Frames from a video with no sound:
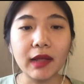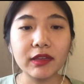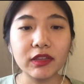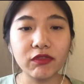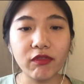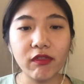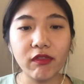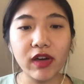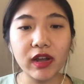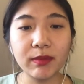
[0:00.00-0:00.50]

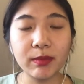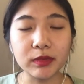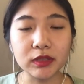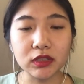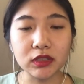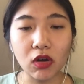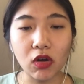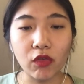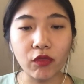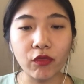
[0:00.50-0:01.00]

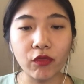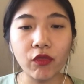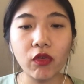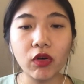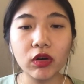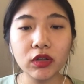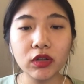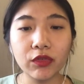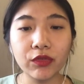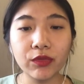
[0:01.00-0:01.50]
development of
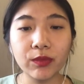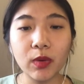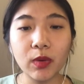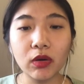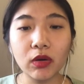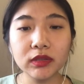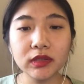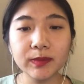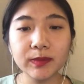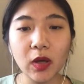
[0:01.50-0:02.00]

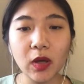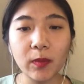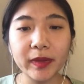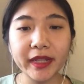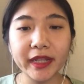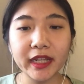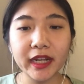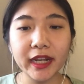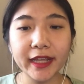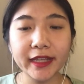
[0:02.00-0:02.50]
word-of-mouth
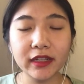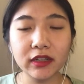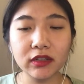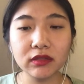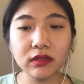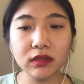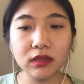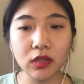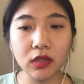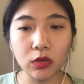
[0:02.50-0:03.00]
opinion
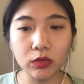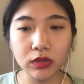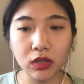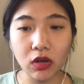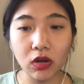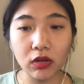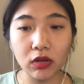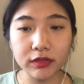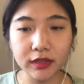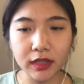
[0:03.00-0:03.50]
leaders, so the
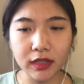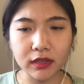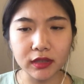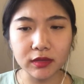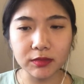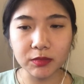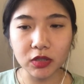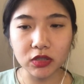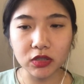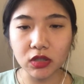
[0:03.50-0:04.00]
cost
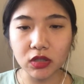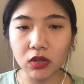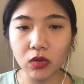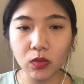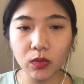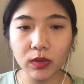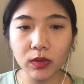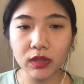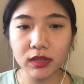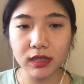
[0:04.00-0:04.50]
is much
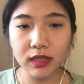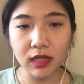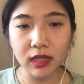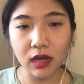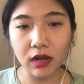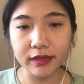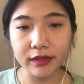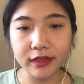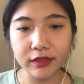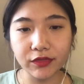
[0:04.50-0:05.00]
lower than
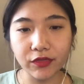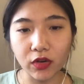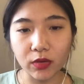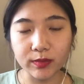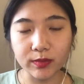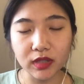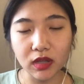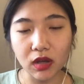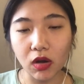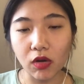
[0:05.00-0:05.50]
other
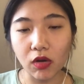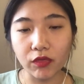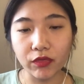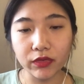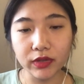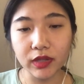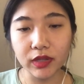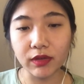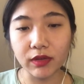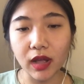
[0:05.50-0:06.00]
forms of
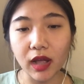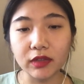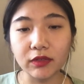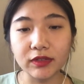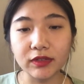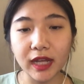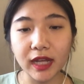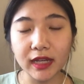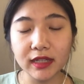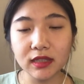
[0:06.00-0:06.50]

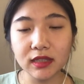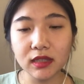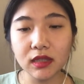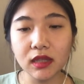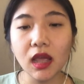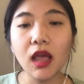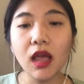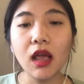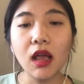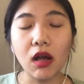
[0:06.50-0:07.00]
advertising
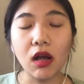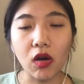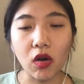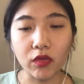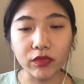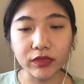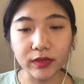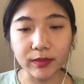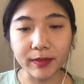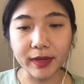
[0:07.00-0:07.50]

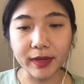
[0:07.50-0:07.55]
of the